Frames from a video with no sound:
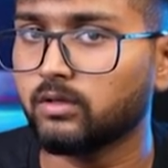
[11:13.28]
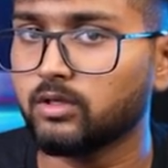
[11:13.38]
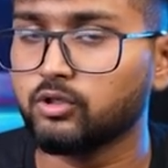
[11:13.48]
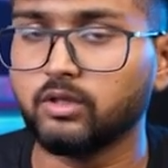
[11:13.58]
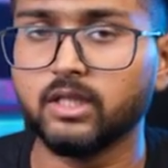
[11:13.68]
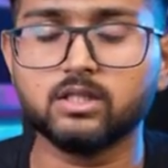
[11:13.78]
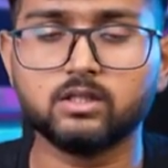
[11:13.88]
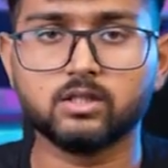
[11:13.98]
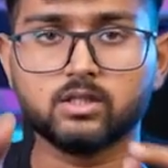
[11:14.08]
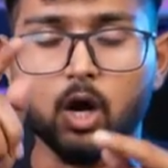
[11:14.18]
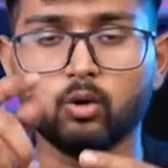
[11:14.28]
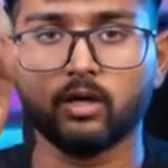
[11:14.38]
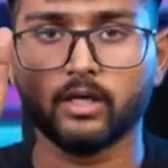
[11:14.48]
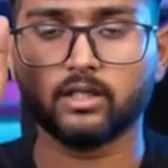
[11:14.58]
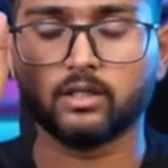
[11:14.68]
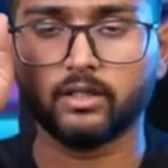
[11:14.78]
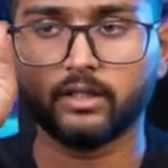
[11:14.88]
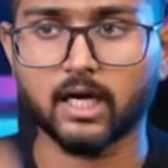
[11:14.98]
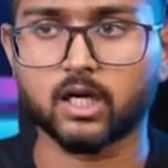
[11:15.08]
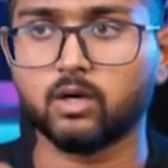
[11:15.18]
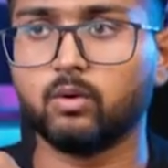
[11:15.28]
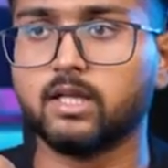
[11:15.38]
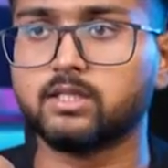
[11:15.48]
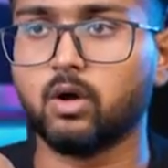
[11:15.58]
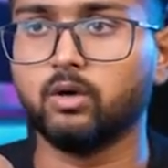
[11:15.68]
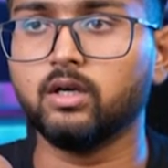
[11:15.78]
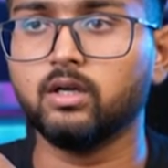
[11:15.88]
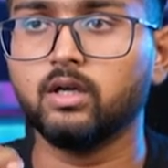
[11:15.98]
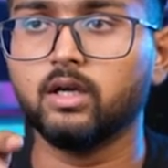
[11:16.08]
So this sound, the tuck wala sound,